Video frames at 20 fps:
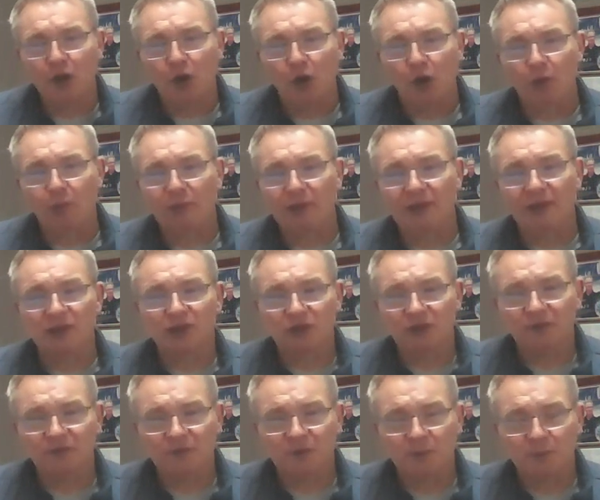or
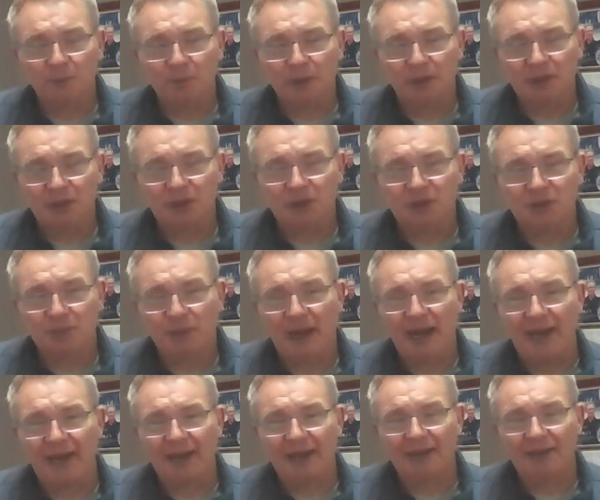malicious
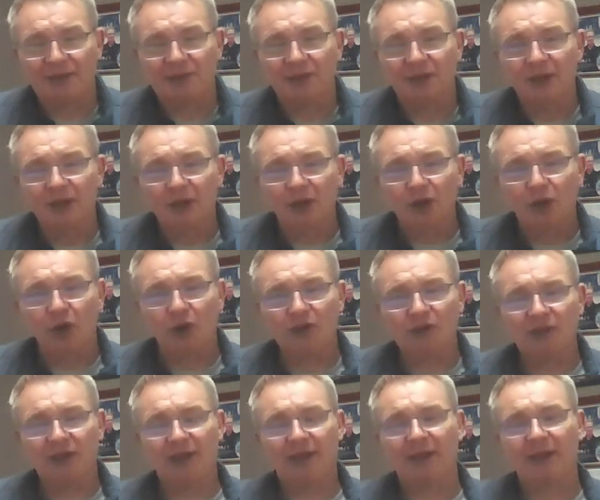packets,
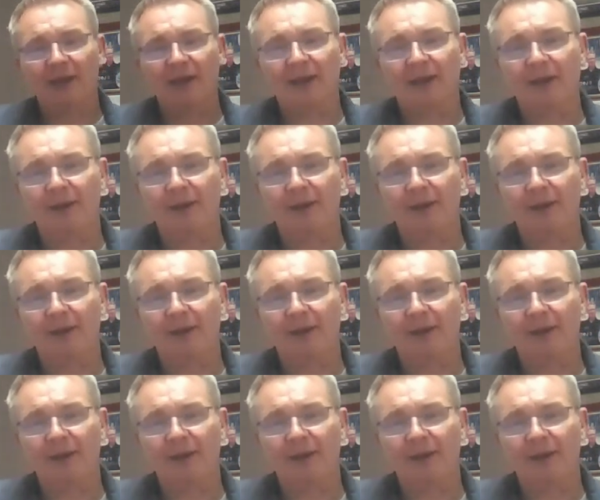causing